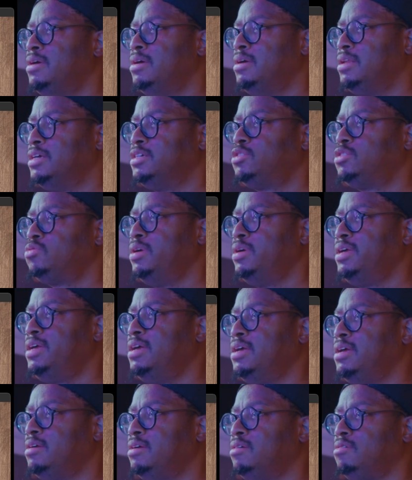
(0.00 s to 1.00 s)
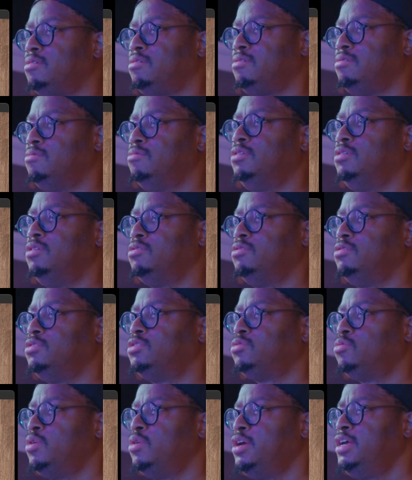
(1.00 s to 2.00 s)
Let's swing it. We go to the
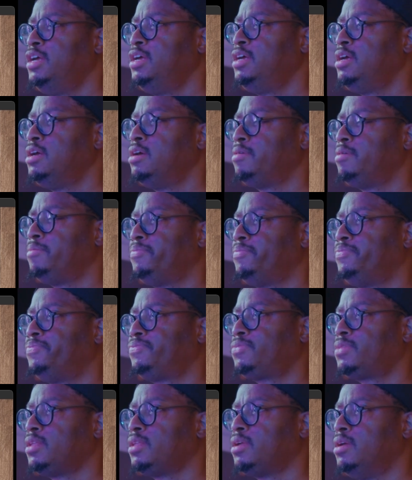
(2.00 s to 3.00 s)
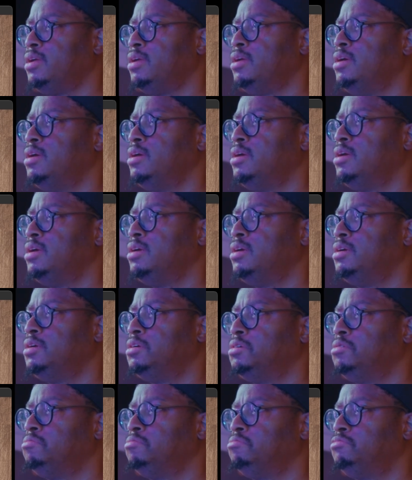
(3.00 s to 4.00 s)
swing.
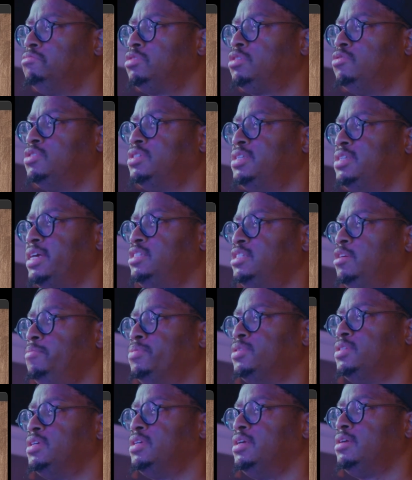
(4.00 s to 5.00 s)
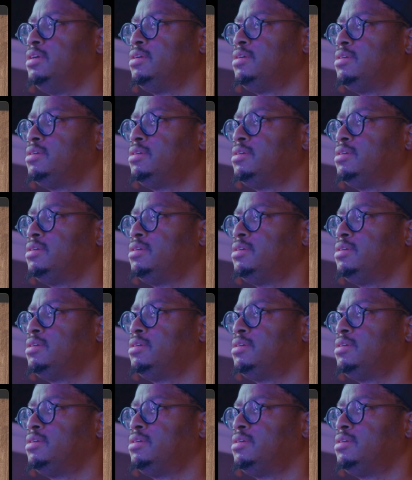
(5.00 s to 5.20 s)
Let's go 60%. It